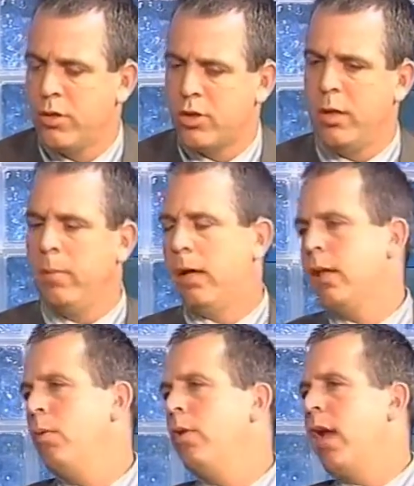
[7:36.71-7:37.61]
it seemed that
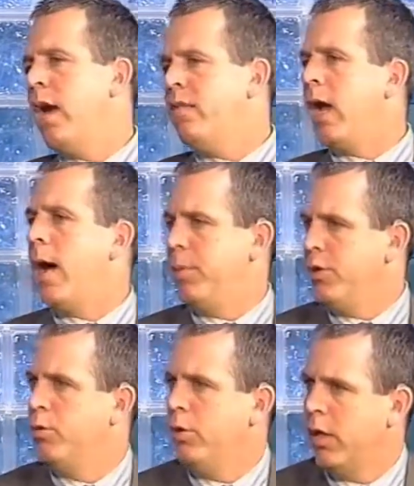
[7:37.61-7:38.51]
they would have an
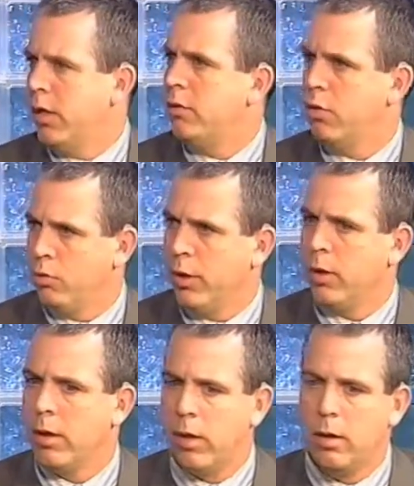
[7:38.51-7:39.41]
opportunity to
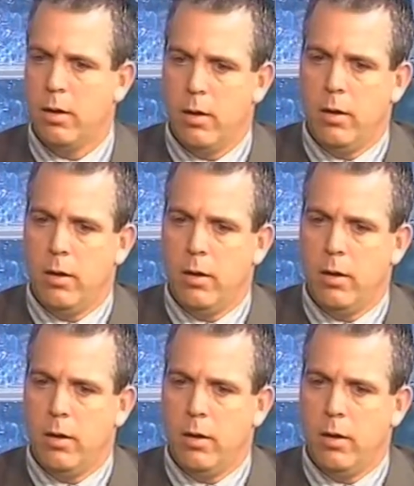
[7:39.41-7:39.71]
really